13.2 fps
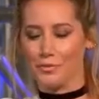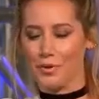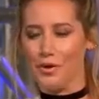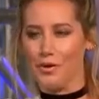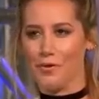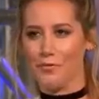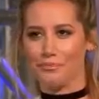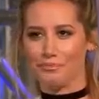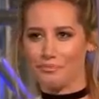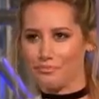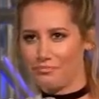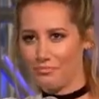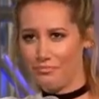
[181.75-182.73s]
the role,
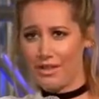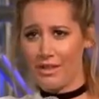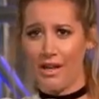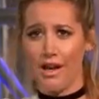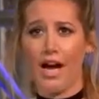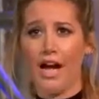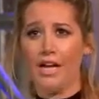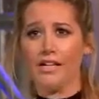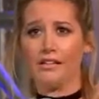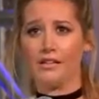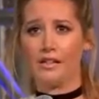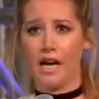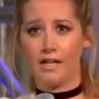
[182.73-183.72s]

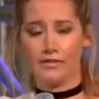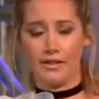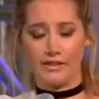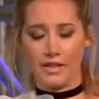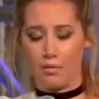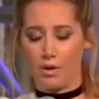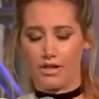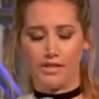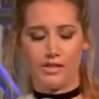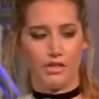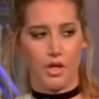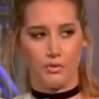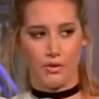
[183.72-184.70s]
I kind of, like, they wanted
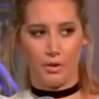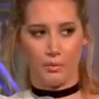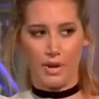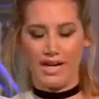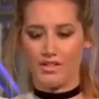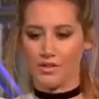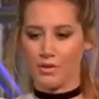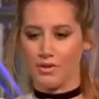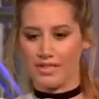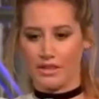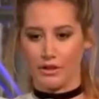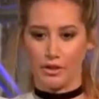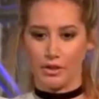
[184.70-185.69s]
to know right away. So I was,
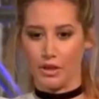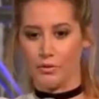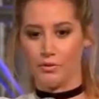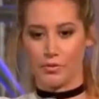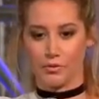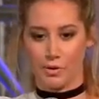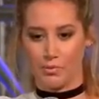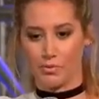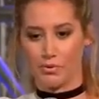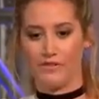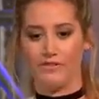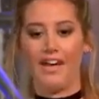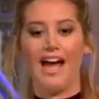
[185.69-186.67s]
like, looking through the script
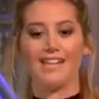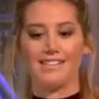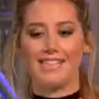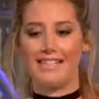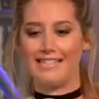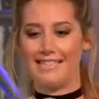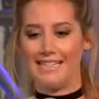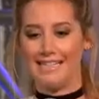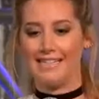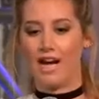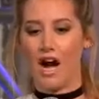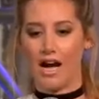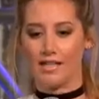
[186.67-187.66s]
really fast and did
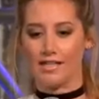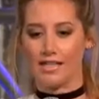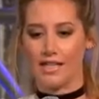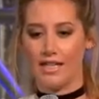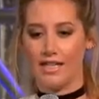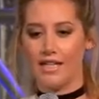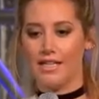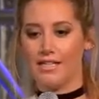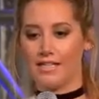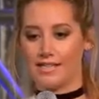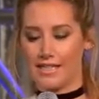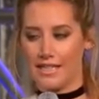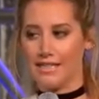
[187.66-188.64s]
not
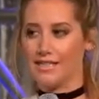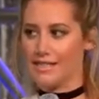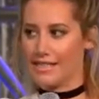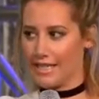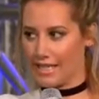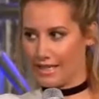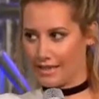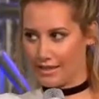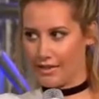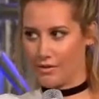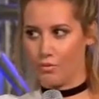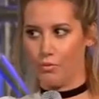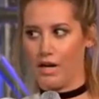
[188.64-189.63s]
see the
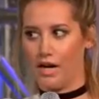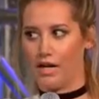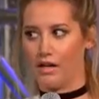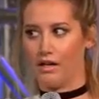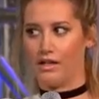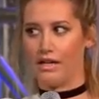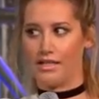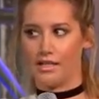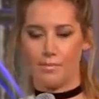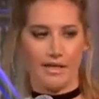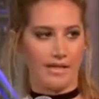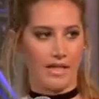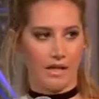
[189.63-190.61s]
scene where it's
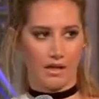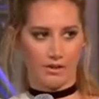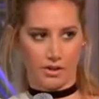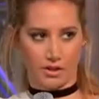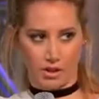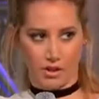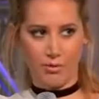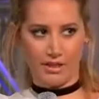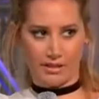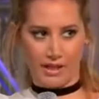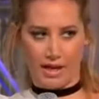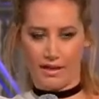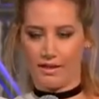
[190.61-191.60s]
my character
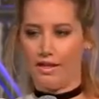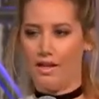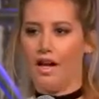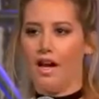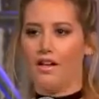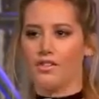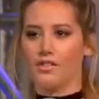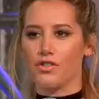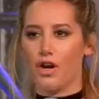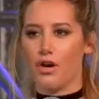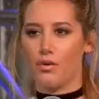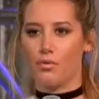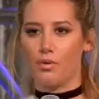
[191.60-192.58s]
doing that.
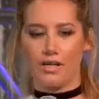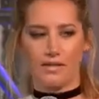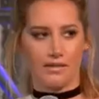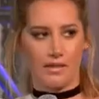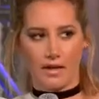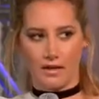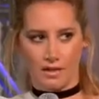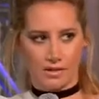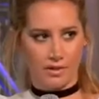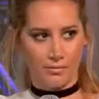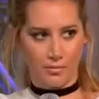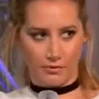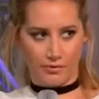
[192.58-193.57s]
So I sign on
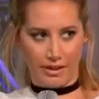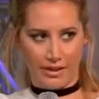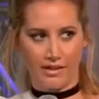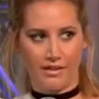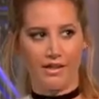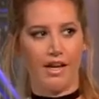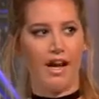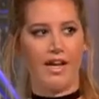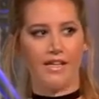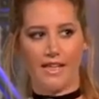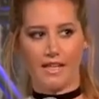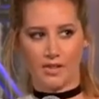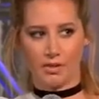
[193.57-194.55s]
to the movie. I
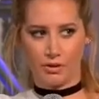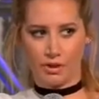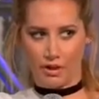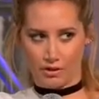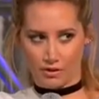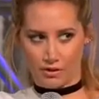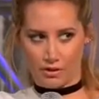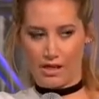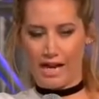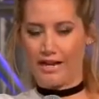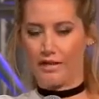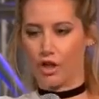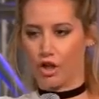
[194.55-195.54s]
get to rehearsal.
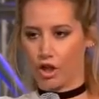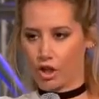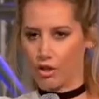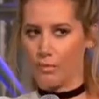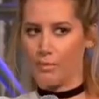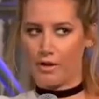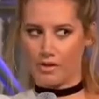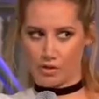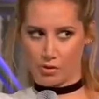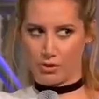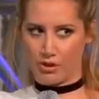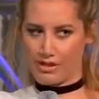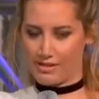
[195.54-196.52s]
I had heard about a
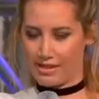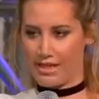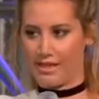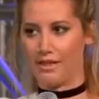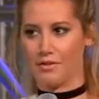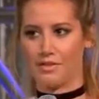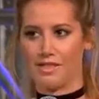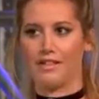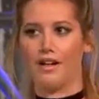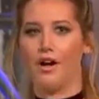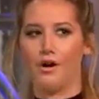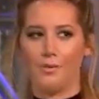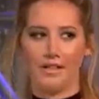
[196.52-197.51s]
squirting scene, and I was like,
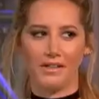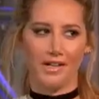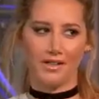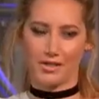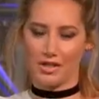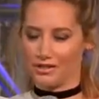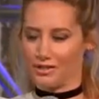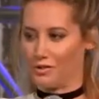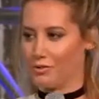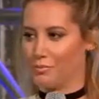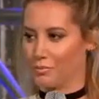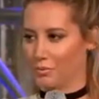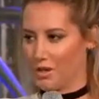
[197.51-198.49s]
oh, my gosh. I
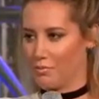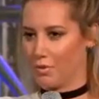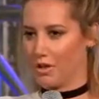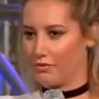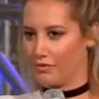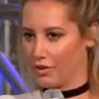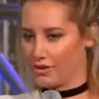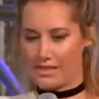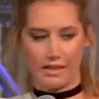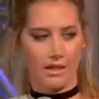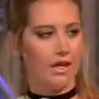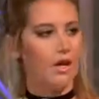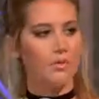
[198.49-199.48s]
told Bria Murphy. I was
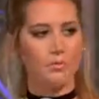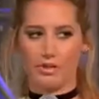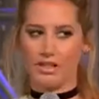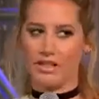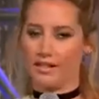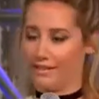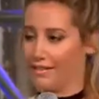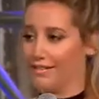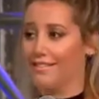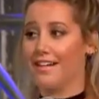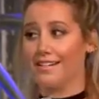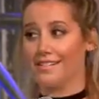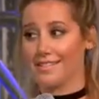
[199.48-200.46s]
like, Bria,
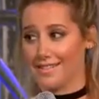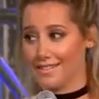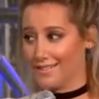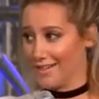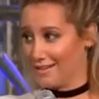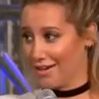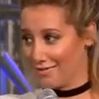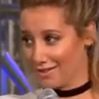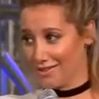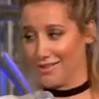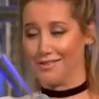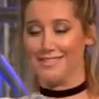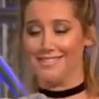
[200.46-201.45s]
that scene that you have to
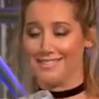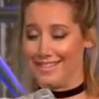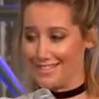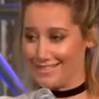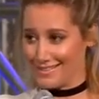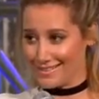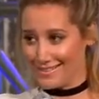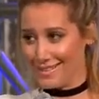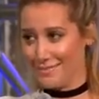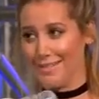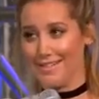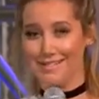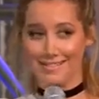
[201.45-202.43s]
do, that's going to
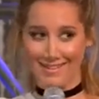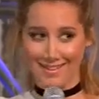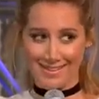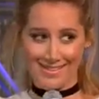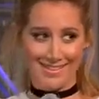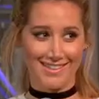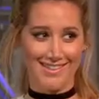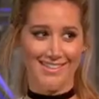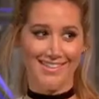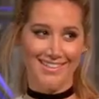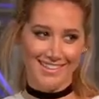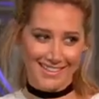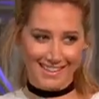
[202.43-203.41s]
be
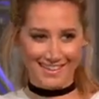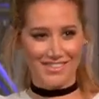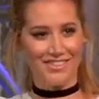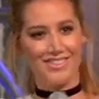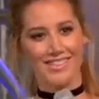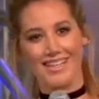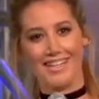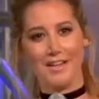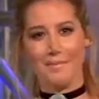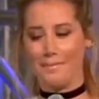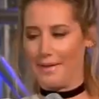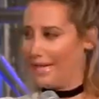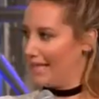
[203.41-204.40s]
crazy. And she was like,
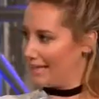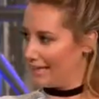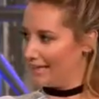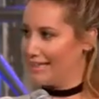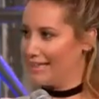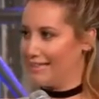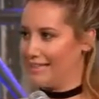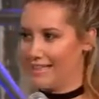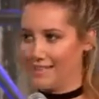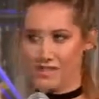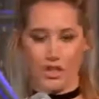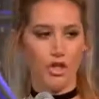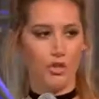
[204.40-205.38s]
me?
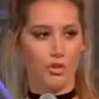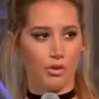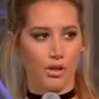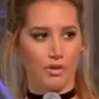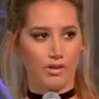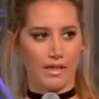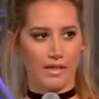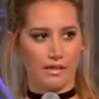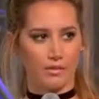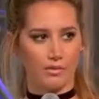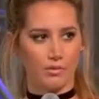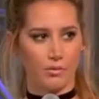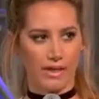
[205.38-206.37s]
That's you. And I was like,
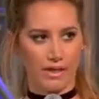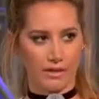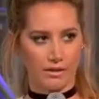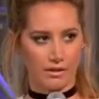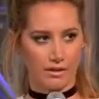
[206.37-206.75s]
what?